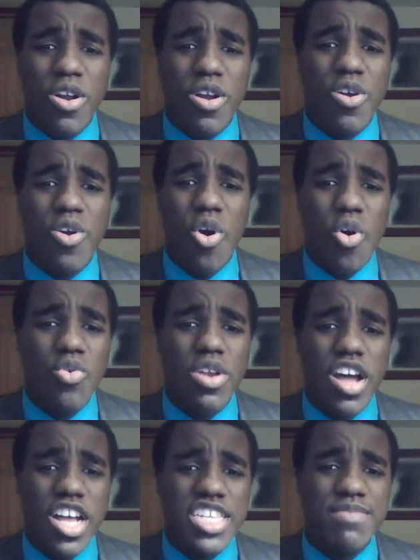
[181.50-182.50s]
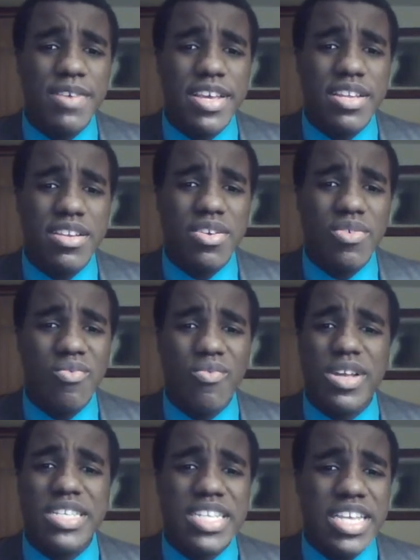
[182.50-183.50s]
her own husband
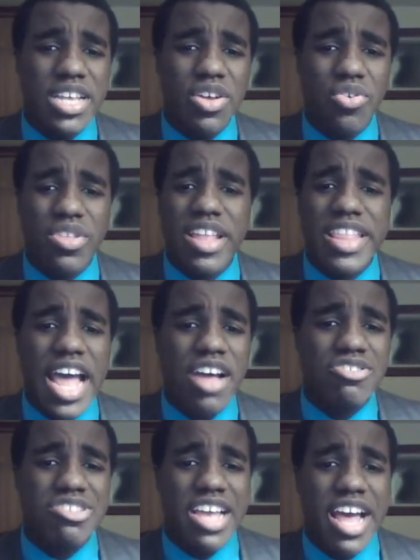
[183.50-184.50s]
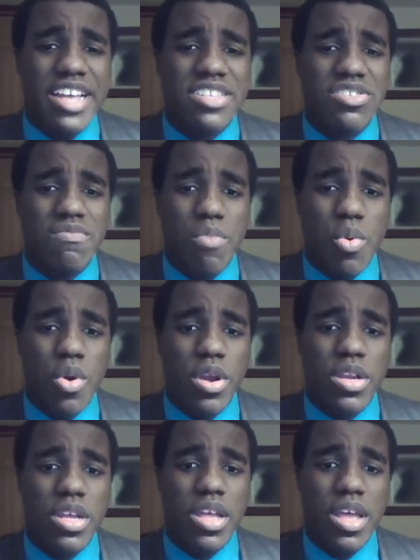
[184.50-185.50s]
was killed, and now she has to
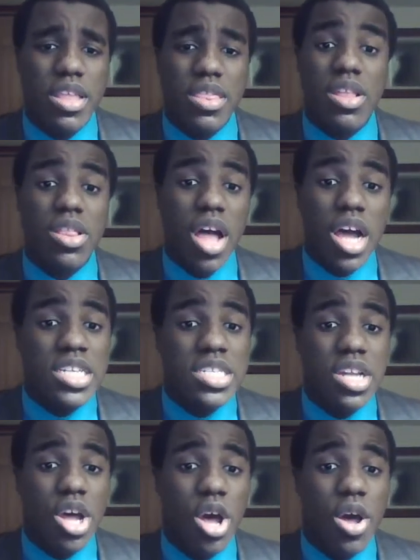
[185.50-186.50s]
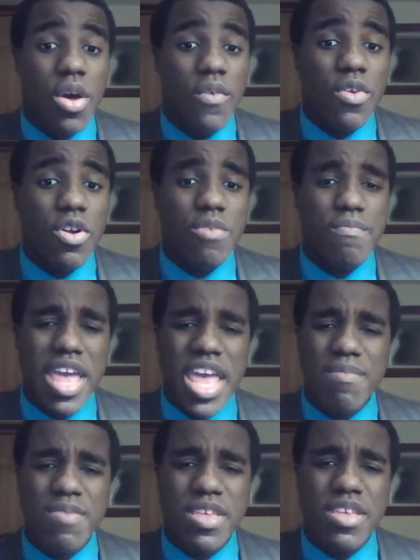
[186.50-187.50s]
mourn the loss of her
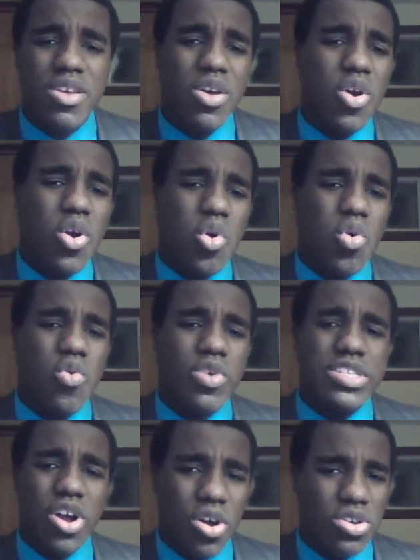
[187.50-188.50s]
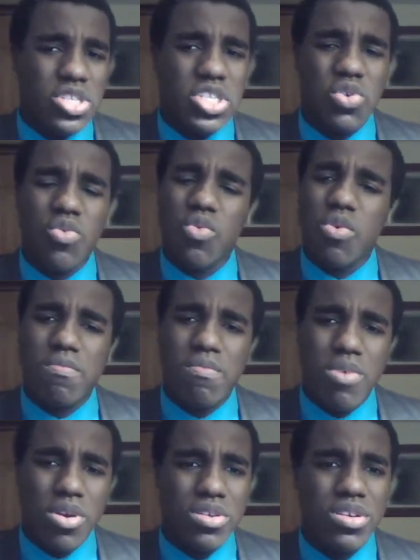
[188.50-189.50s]
baby, who was also
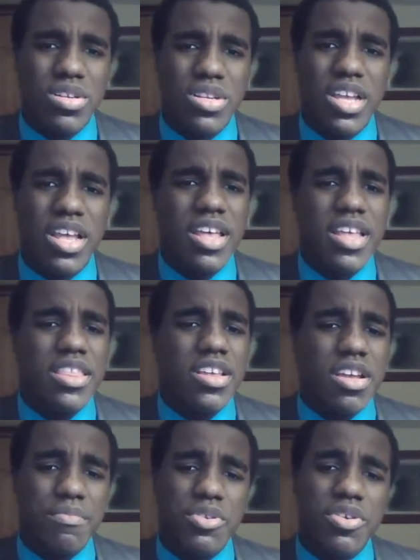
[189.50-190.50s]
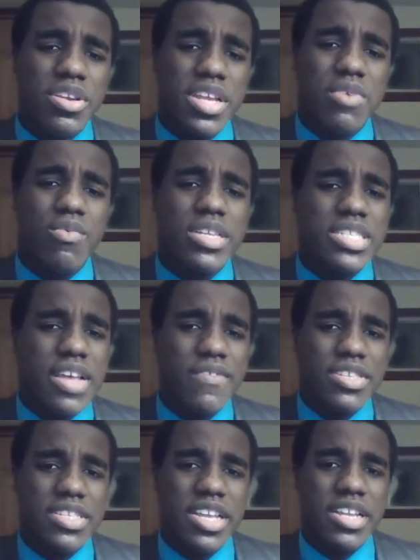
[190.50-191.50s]
murdered. The community was
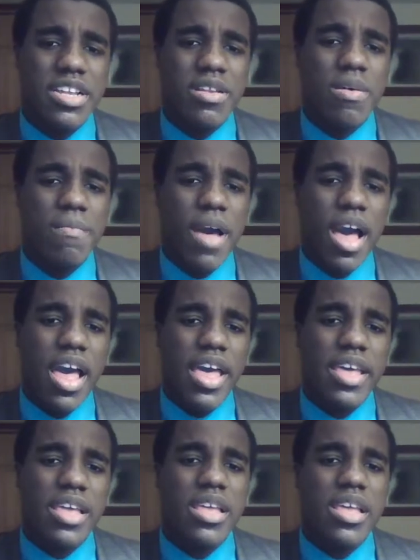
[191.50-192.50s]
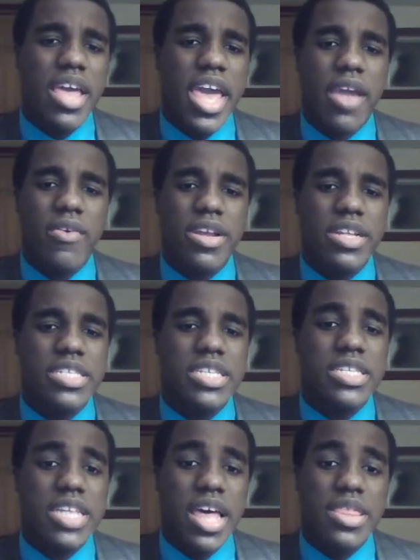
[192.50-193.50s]
devastated by Harriet's
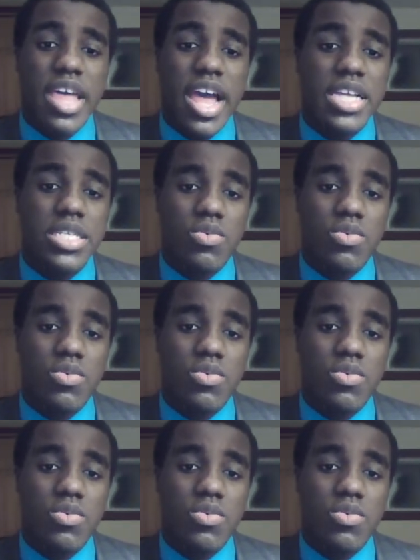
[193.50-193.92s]
death as